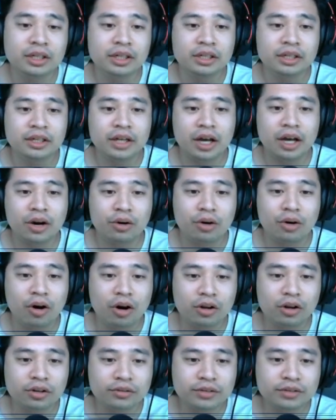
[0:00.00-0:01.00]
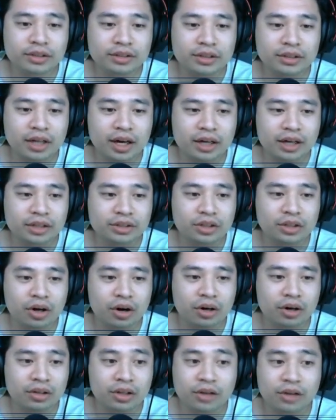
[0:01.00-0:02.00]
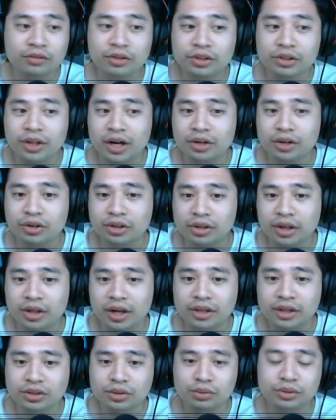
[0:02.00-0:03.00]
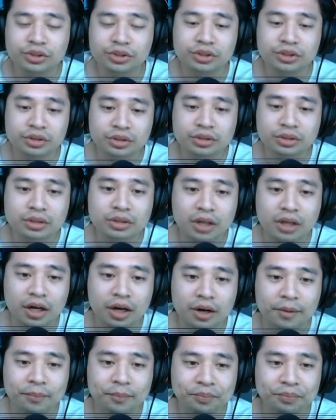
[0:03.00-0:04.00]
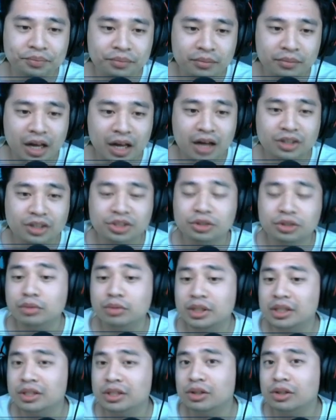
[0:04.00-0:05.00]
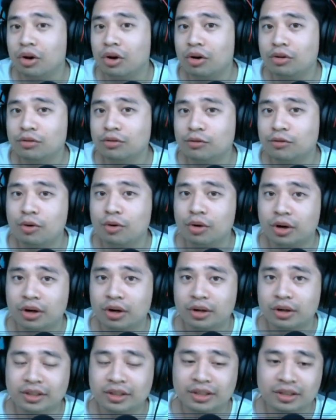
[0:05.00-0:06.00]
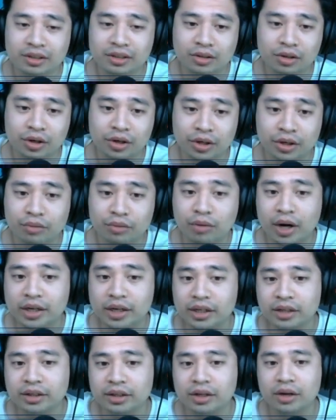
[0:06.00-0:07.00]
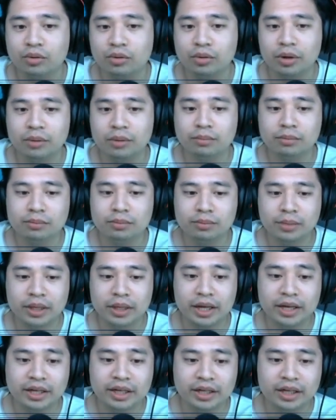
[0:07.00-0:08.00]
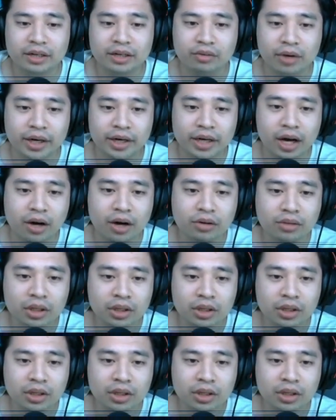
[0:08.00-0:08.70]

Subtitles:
Now, all of these guys are level 9 or less, which is actually really low for the current ranking that we're playing in right now.